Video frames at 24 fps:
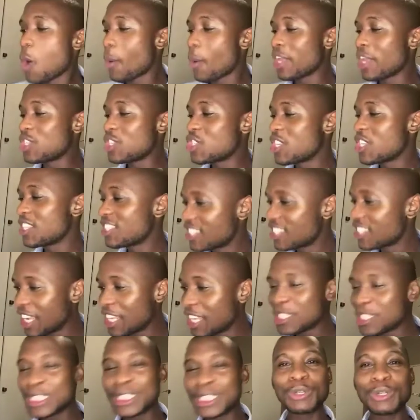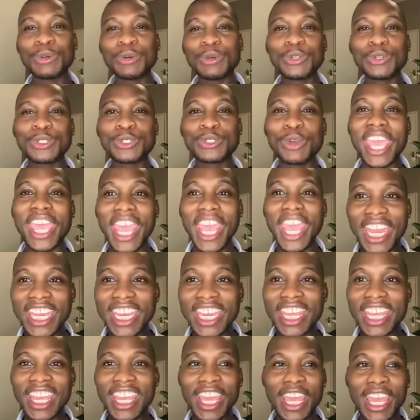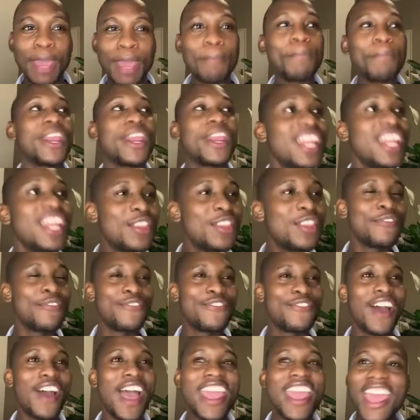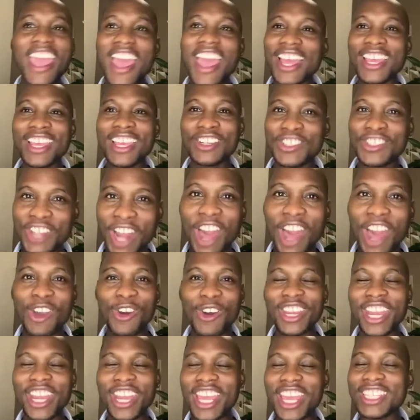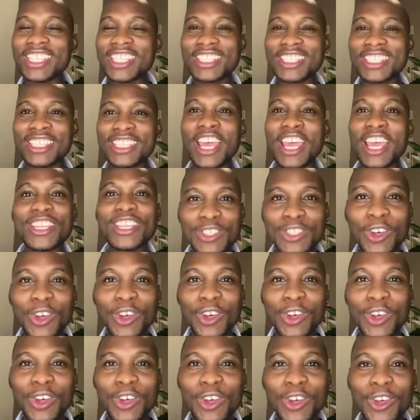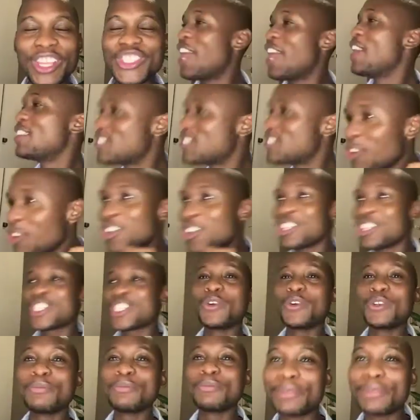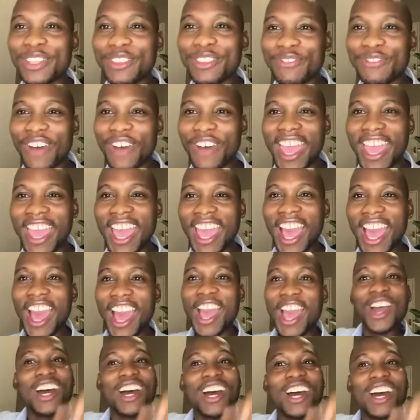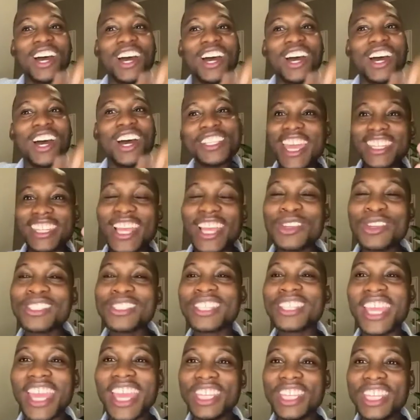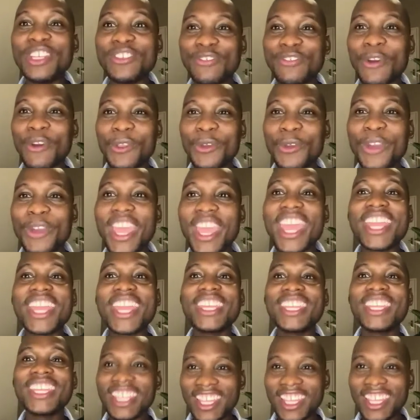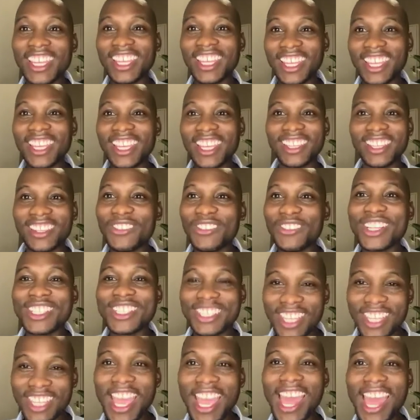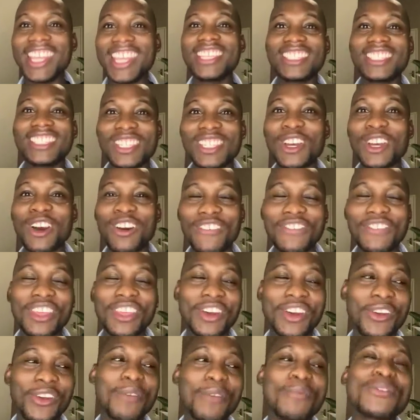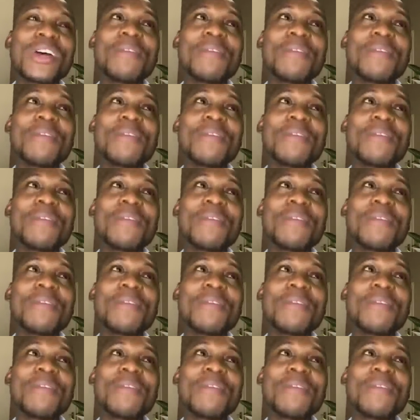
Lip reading: When she says to Annie, breathe fire, dragoness. So Risha would breathe fire. That was Annie for you. Annie was the Khaleesi of the group.